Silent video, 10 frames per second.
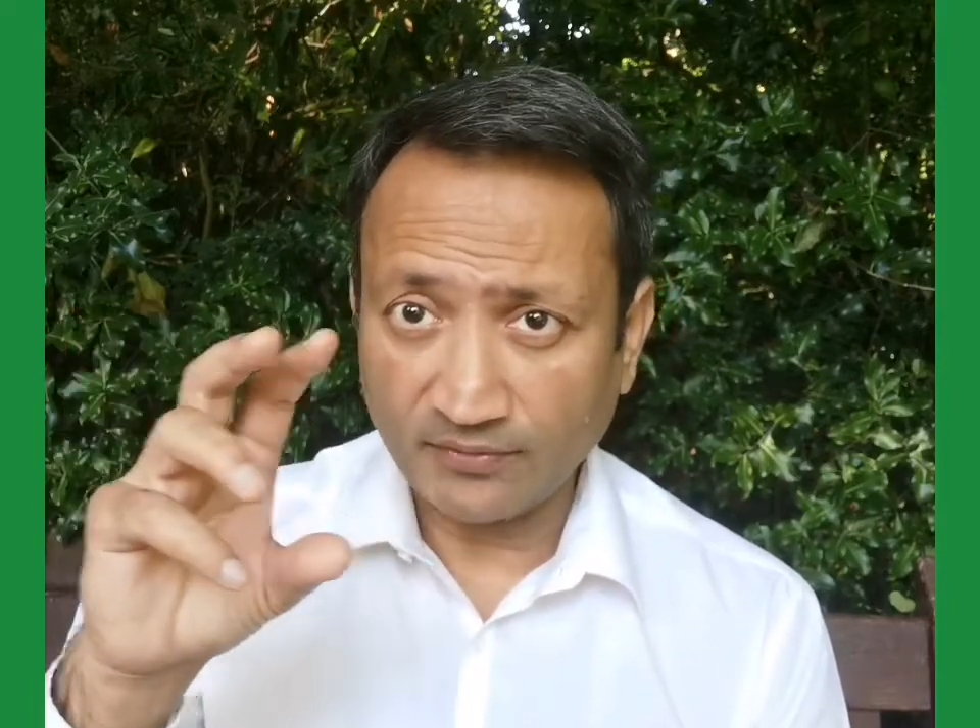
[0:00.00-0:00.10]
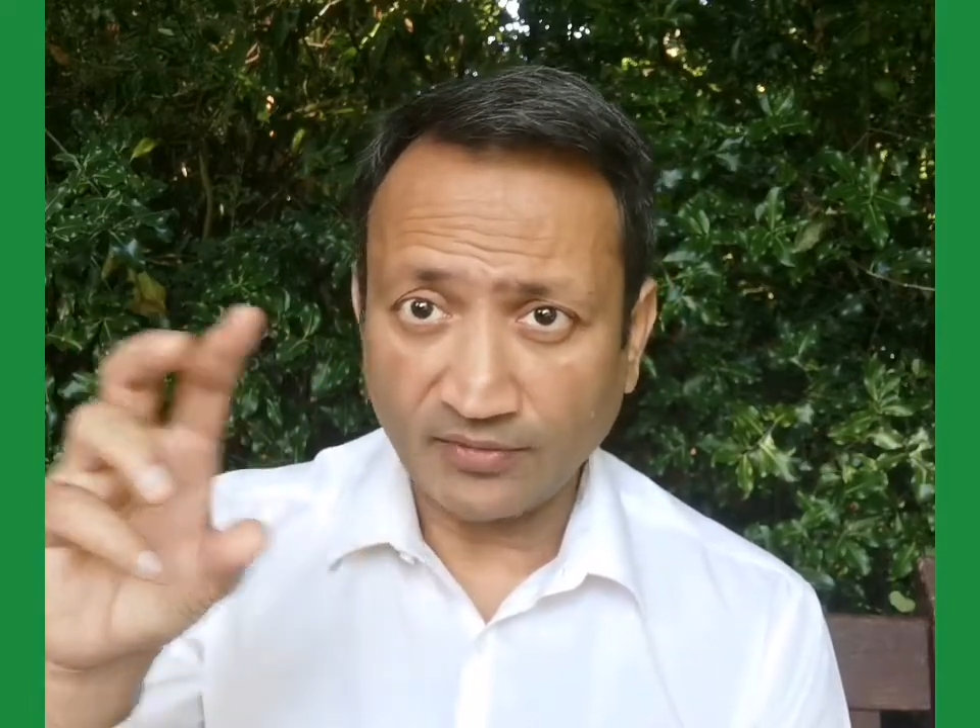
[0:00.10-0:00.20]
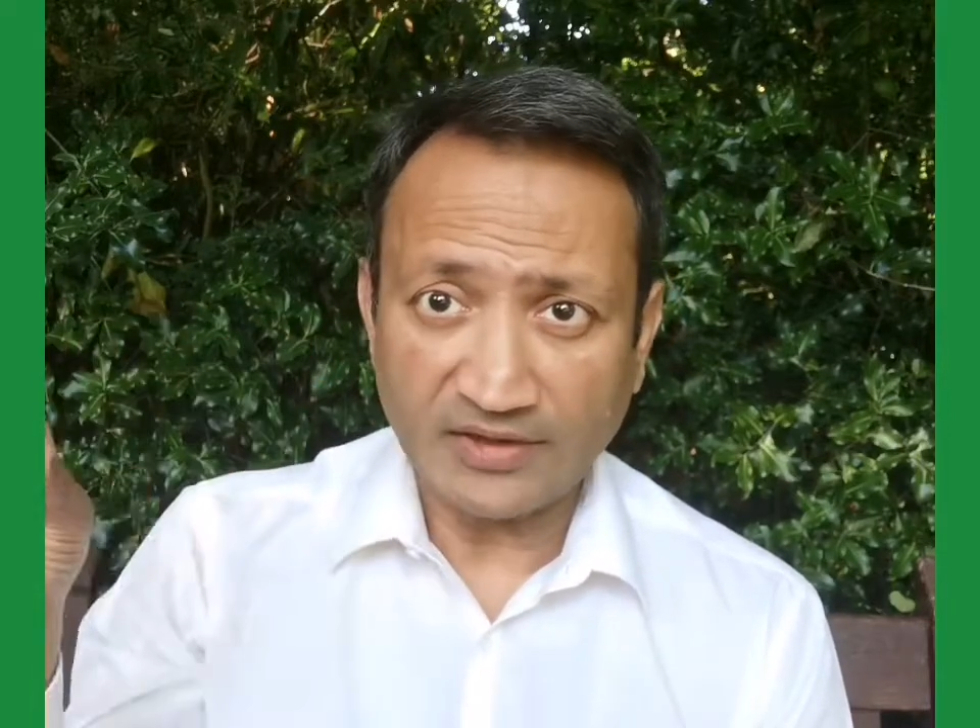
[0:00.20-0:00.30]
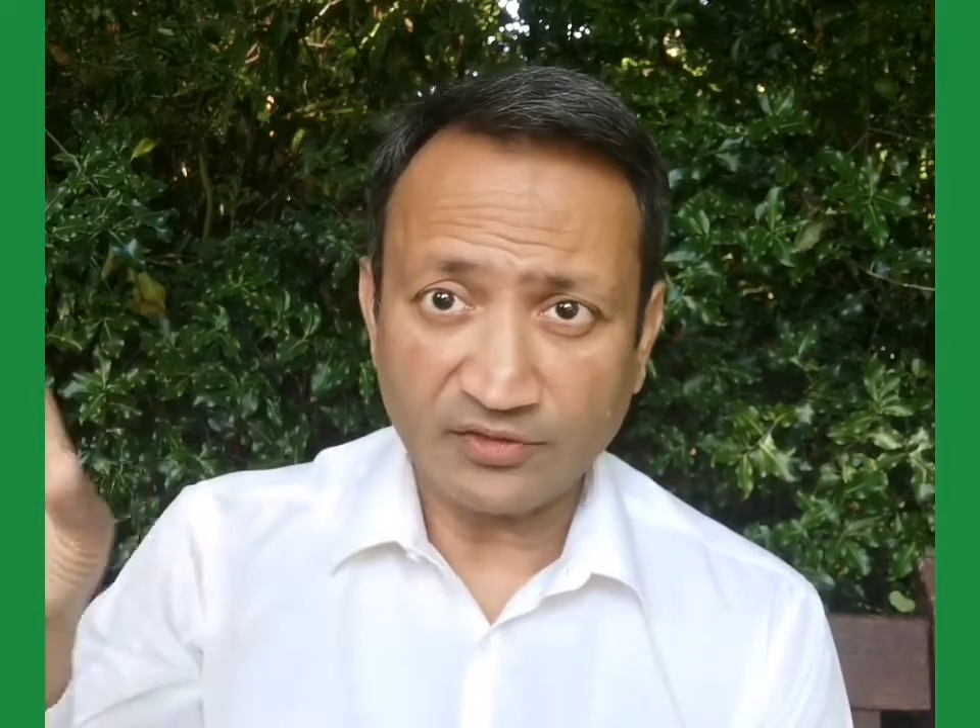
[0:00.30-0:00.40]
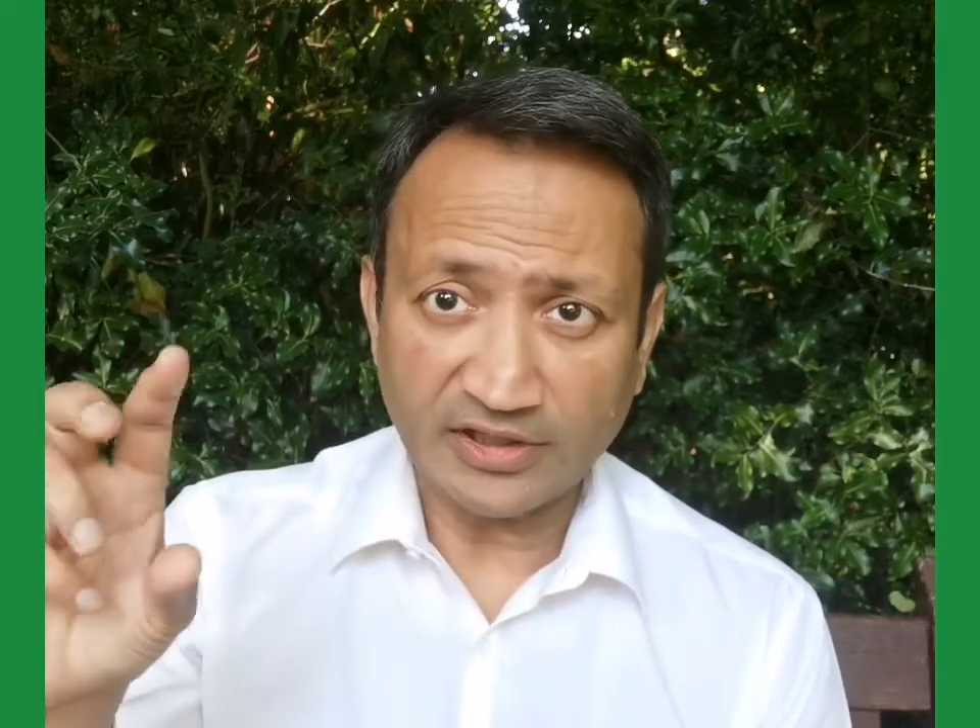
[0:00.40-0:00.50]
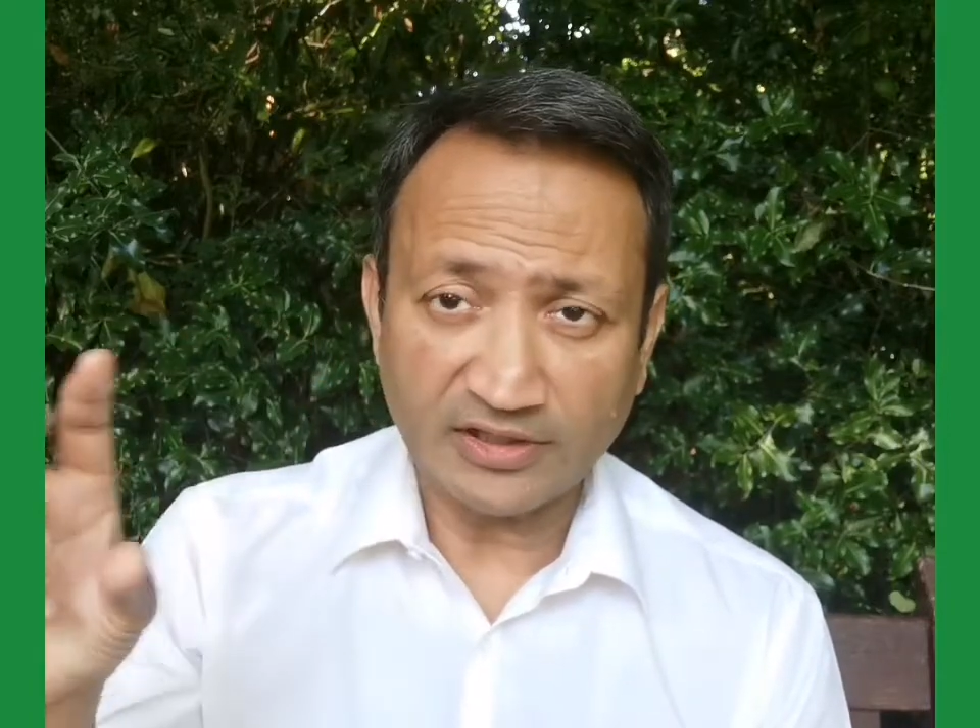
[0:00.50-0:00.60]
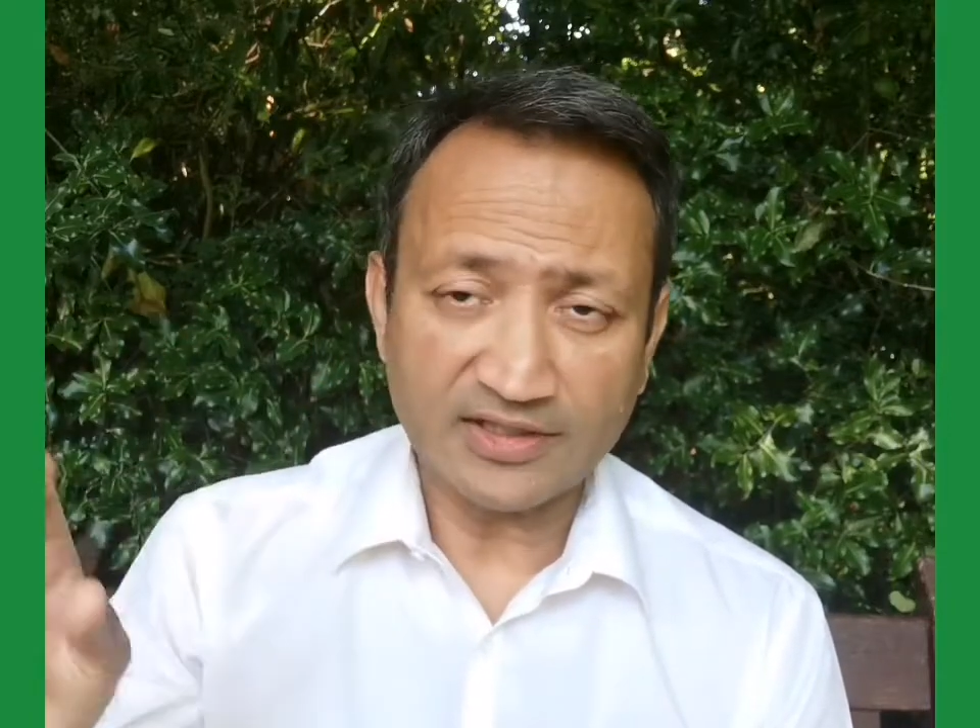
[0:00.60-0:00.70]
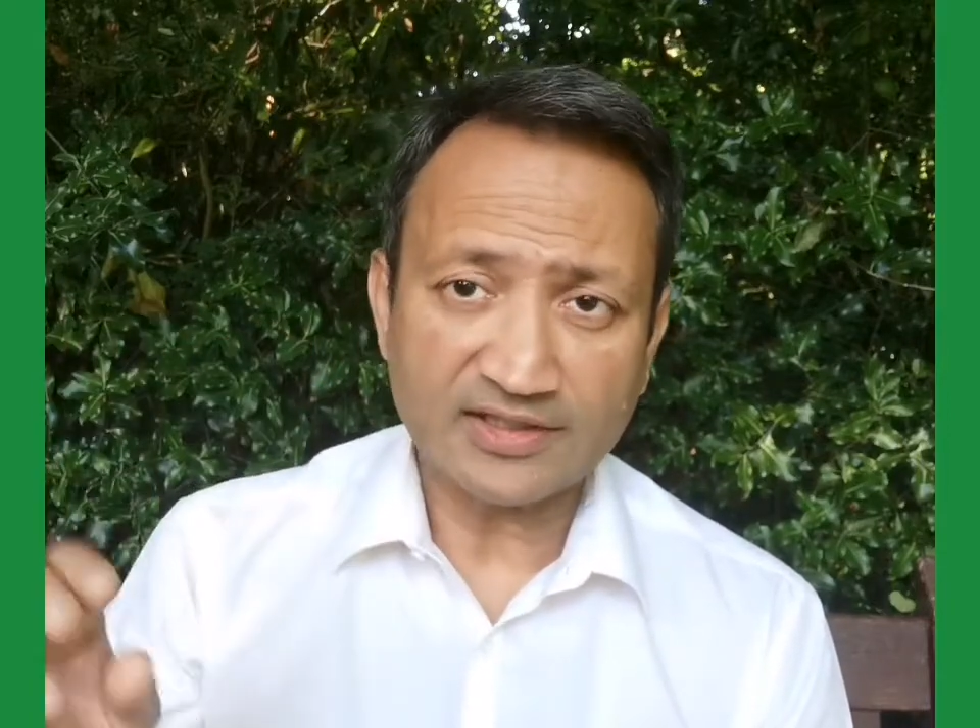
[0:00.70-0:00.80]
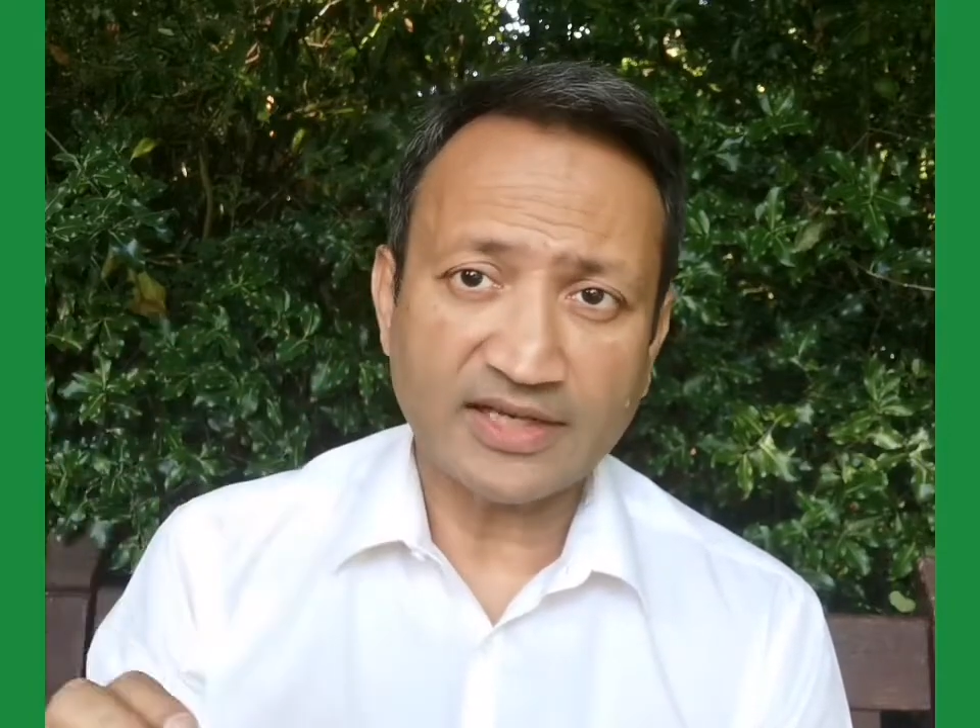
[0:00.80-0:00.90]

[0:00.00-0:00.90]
five shilas,